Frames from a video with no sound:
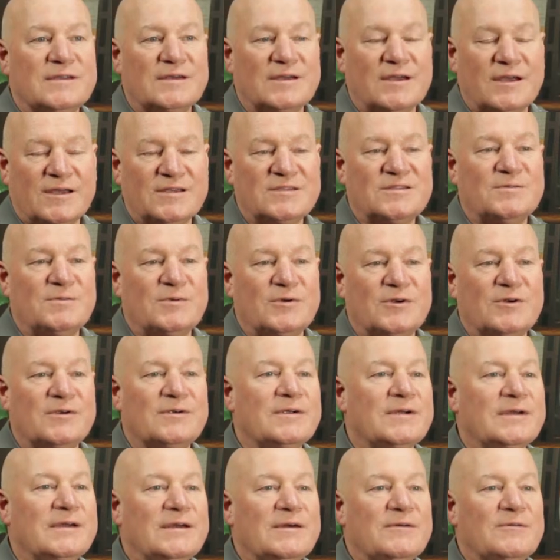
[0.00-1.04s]
the customer
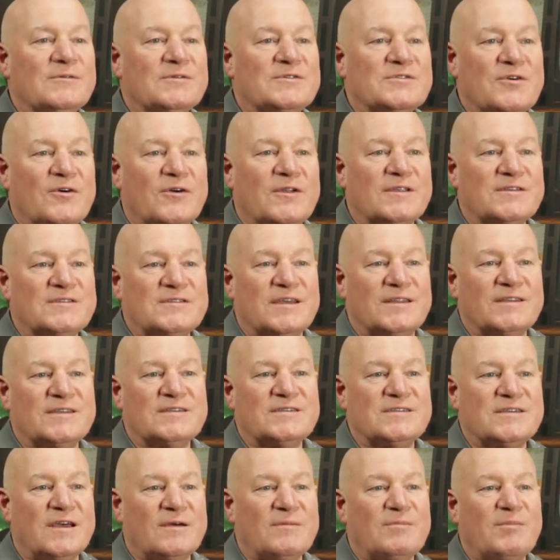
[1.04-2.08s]
was going to set
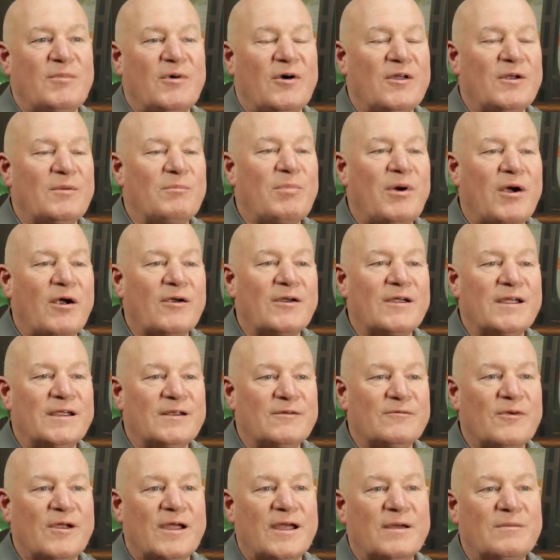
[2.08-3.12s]
this up on a
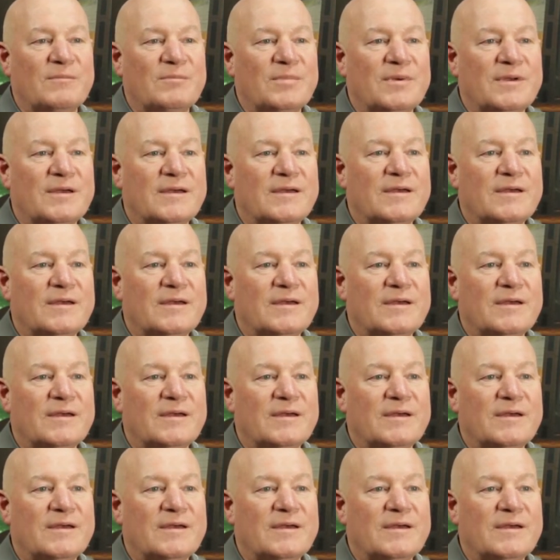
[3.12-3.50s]
parking ramp